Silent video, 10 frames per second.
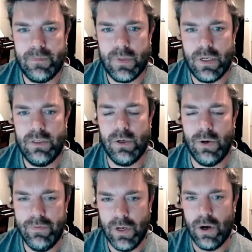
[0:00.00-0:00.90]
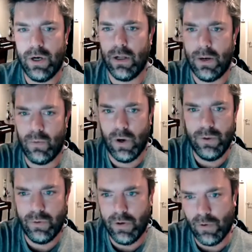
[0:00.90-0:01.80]
So even though you're like 1,
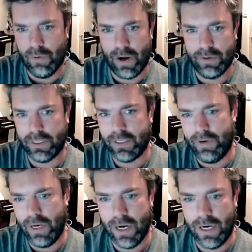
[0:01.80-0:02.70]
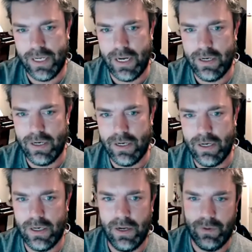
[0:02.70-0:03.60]
2, 3, 4, 5, 6, 7, 8, 9, 10,
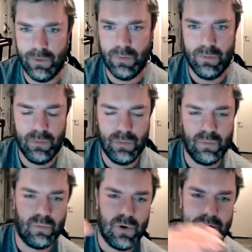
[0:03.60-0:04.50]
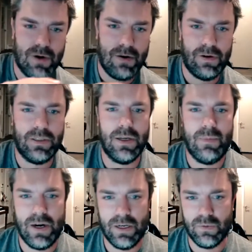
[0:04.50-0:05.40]
if you re-reference
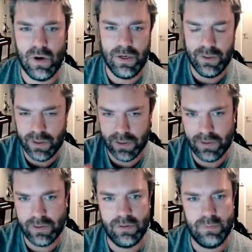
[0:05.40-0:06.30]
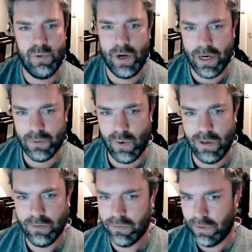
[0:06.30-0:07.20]
Appendix 1, you just put it as 1,
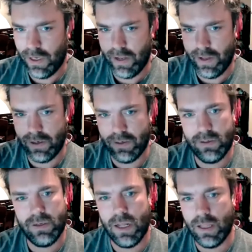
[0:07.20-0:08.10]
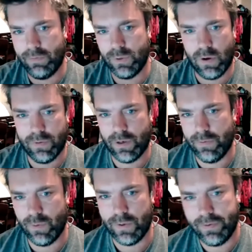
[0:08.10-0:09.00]
and then 11, 12, 13,
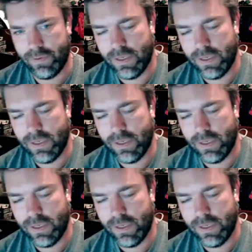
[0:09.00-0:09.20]
14.